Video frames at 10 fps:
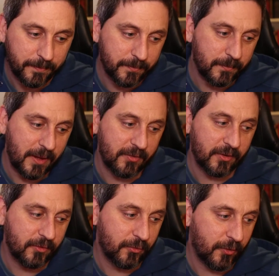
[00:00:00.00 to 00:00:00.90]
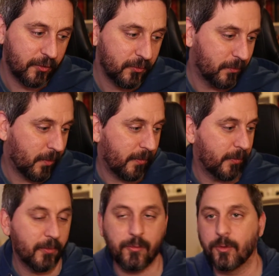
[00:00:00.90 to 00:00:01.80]
basics first, probably
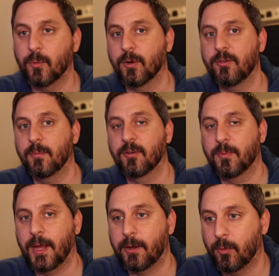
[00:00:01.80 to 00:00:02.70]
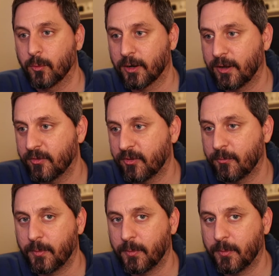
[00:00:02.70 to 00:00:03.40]
before you worry too much about how to organize stuff.